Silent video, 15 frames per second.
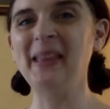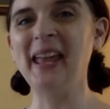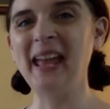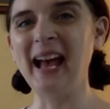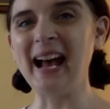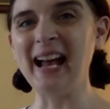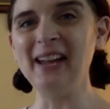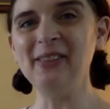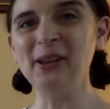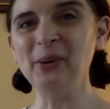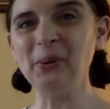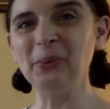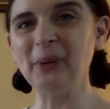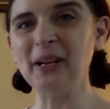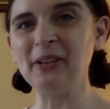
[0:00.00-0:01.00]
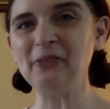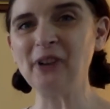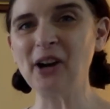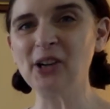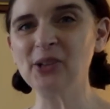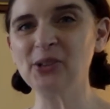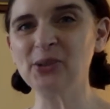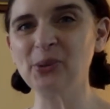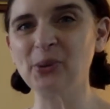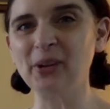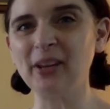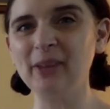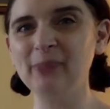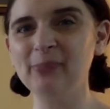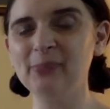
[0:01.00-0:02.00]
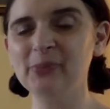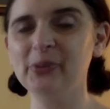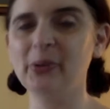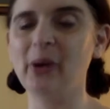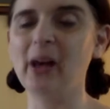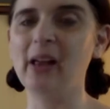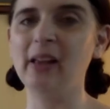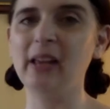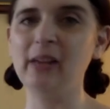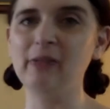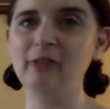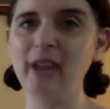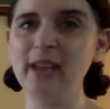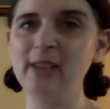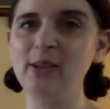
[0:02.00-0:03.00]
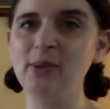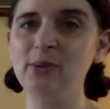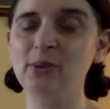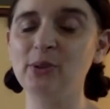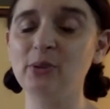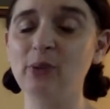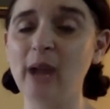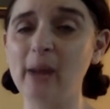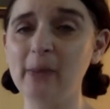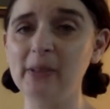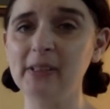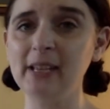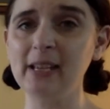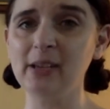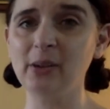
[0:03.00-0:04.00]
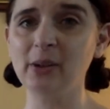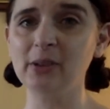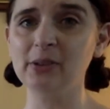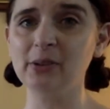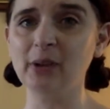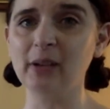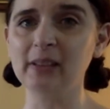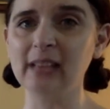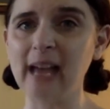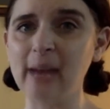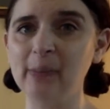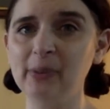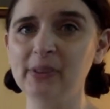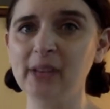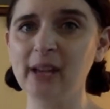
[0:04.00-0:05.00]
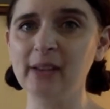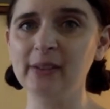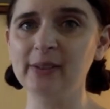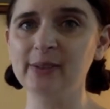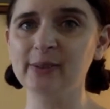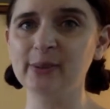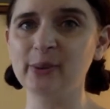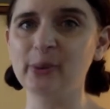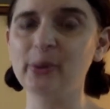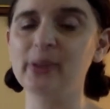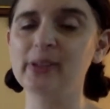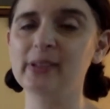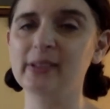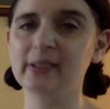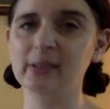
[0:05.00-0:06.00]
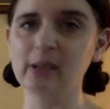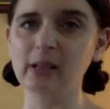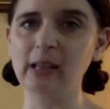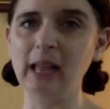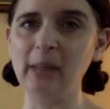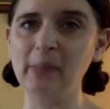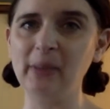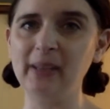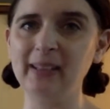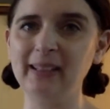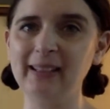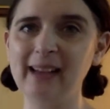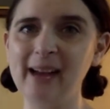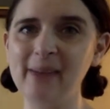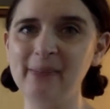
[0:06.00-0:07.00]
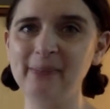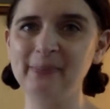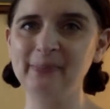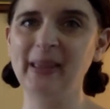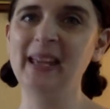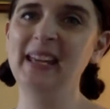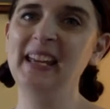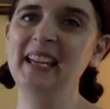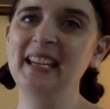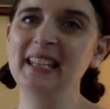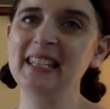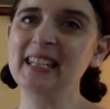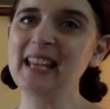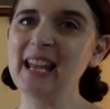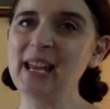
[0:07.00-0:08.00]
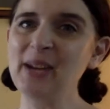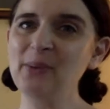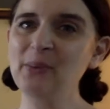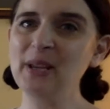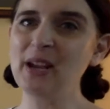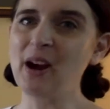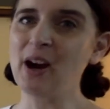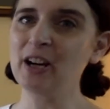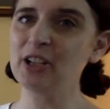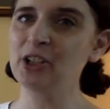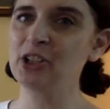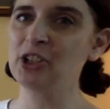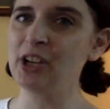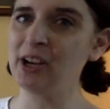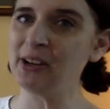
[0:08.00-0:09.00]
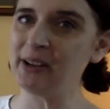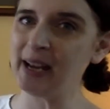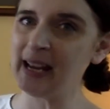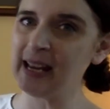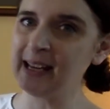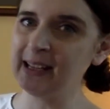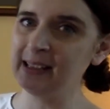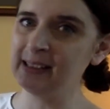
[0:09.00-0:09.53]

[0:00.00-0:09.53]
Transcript: I think we're ready for our story. So I'll invite you to grab a seat, crisscross applesauce, or to snuggle up in a lap. Today we are sharing